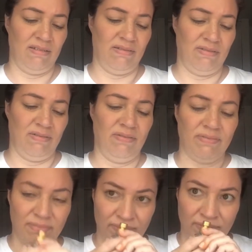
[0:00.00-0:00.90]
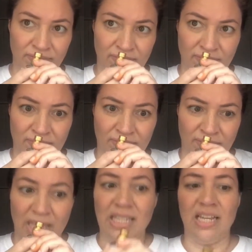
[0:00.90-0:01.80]
Oh.
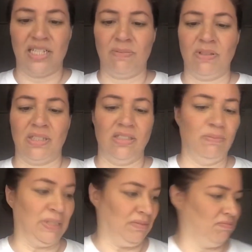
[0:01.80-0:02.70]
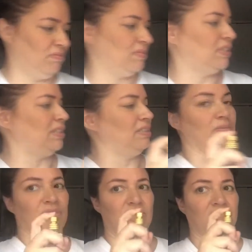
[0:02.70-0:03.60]
I think I can smell a little bit. Let's see.
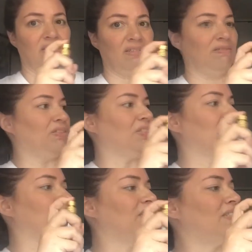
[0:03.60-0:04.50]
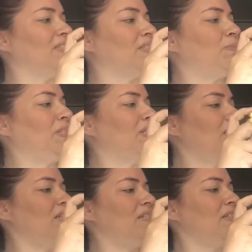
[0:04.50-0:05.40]
I'm just gonna do this at a distance
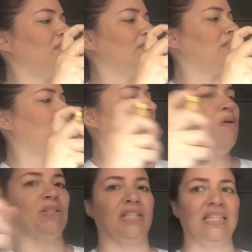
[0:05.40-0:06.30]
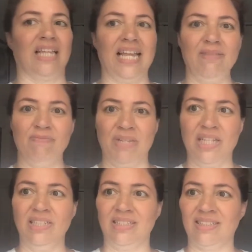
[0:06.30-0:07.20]
because Oh, it's a light
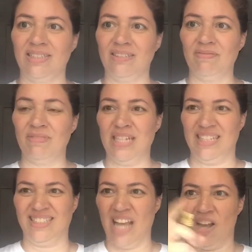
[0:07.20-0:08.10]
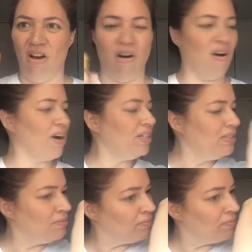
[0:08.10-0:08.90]
mist. It's not hard.